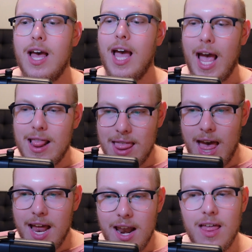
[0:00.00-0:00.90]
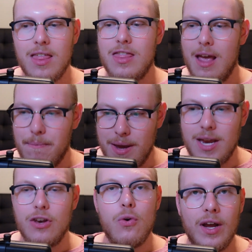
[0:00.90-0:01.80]
And then they
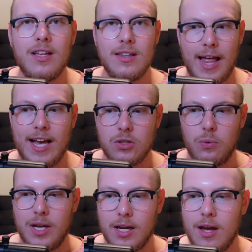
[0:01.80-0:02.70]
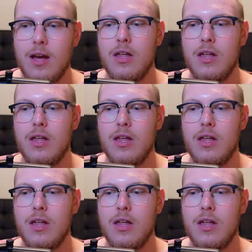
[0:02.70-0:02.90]
beat New England last week